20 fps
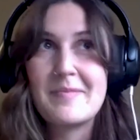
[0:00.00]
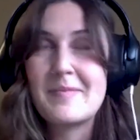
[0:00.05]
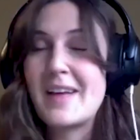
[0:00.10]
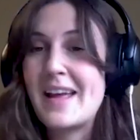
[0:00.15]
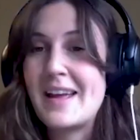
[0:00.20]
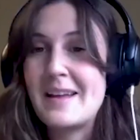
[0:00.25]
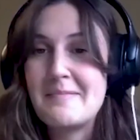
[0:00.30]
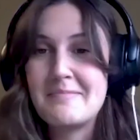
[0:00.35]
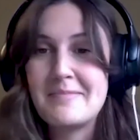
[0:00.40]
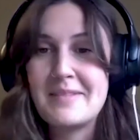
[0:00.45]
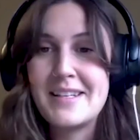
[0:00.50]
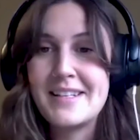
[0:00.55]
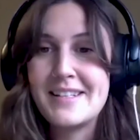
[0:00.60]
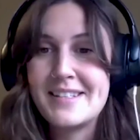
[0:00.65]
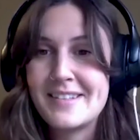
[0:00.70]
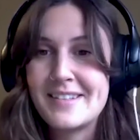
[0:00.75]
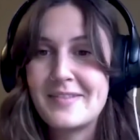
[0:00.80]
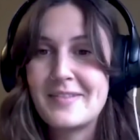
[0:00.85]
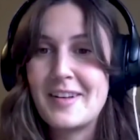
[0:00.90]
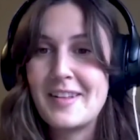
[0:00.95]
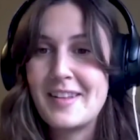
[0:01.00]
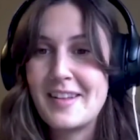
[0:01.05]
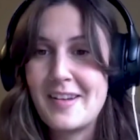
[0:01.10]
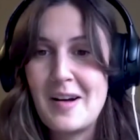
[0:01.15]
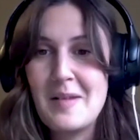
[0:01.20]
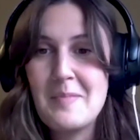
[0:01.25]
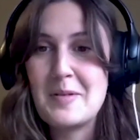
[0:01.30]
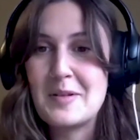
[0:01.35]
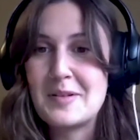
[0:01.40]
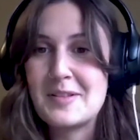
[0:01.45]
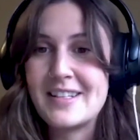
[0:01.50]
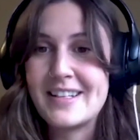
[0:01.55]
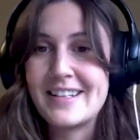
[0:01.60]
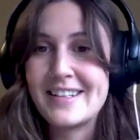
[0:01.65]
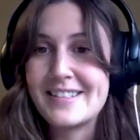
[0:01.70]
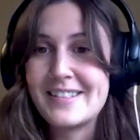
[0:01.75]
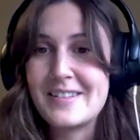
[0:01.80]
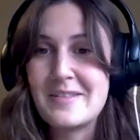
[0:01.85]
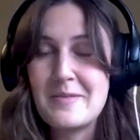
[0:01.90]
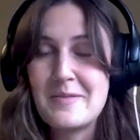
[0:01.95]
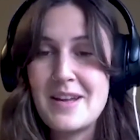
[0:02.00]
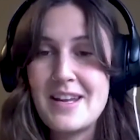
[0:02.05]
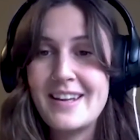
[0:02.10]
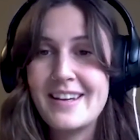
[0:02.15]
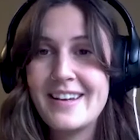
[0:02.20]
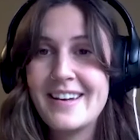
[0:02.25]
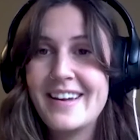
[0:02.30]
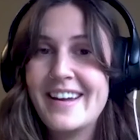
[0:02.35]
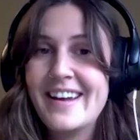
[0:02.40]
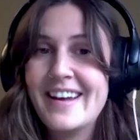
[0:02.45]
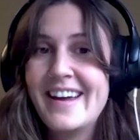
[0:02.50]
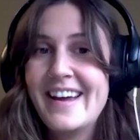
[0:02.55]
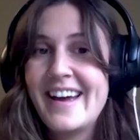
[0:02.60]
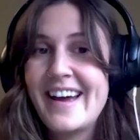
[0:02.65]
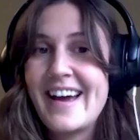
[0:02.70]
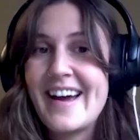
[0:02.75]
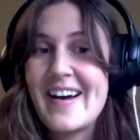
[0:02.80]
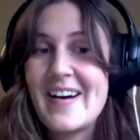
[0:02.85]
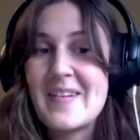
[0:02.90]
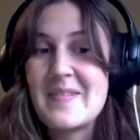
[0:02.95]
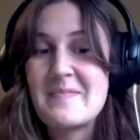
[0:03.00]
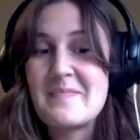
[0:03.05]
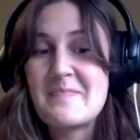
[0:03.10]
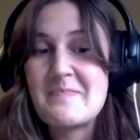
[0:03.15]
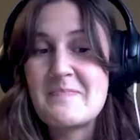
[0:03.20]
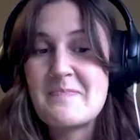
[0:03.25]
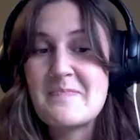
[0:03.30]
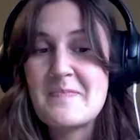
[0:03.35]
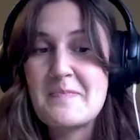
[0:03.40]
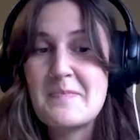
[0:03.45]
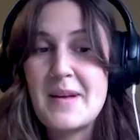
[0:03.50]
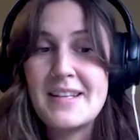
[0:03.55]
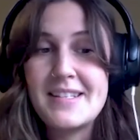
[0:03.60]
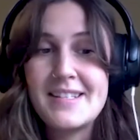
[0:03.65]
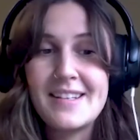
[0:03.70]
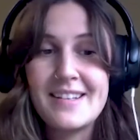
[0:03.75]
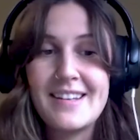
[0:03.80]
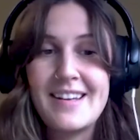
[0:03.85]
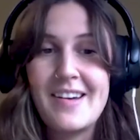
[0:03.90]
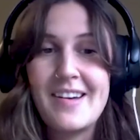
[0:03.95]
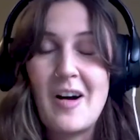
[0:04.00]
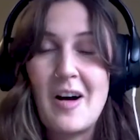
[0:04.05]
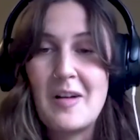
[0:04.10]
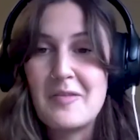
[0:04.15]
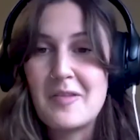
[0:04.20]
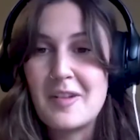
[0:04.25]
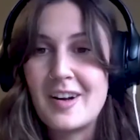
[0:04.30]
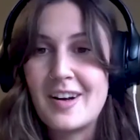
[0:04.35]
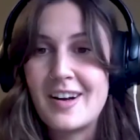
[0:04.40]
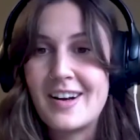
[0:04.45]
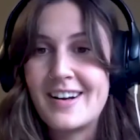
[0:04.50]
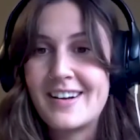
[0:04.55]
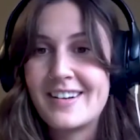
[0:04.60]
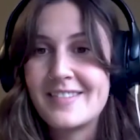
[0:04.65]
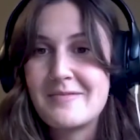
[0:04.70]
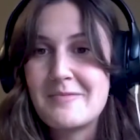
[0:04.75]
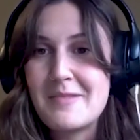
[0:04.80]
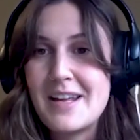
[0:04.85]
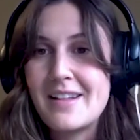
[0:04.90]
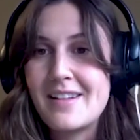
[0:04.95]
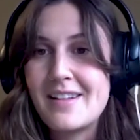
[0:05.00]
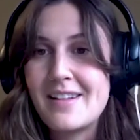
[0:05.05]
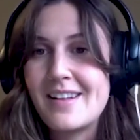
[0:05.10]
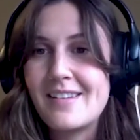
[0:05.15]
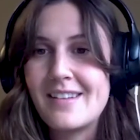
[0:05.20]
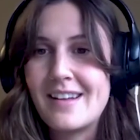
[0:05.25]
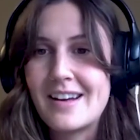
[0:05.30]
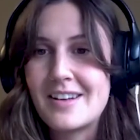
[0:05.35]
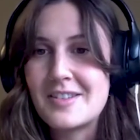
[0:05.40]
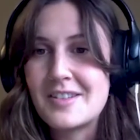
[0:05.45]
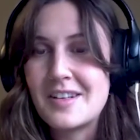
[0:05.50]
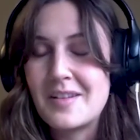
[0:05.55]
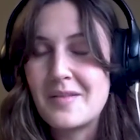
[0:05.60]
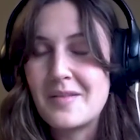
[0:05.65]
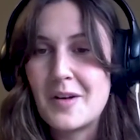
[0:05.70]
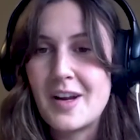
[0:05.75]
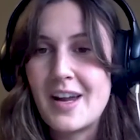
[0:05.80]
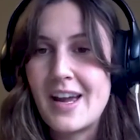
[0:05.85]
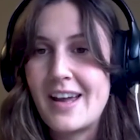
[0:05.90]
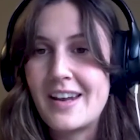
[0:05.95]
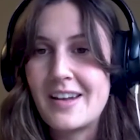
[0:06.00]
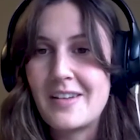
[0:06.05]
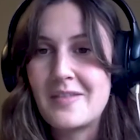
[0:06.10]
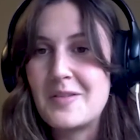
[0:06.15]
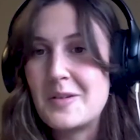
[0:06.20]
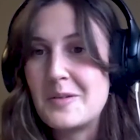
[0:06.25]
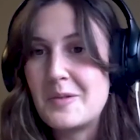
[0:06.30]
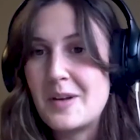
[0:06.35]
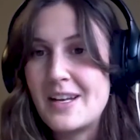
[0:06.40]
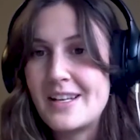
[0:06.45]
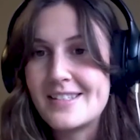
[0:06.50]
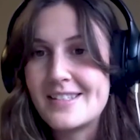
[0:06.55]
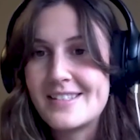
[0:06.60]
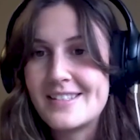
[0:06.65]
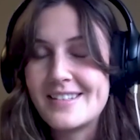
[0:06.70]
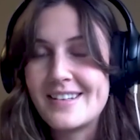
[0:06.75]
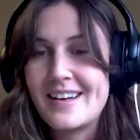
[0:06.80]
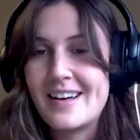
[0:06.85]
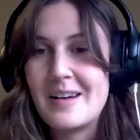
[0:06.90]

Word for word: came into friendly composting. So we um, basically offer weekly collection of organic food waste.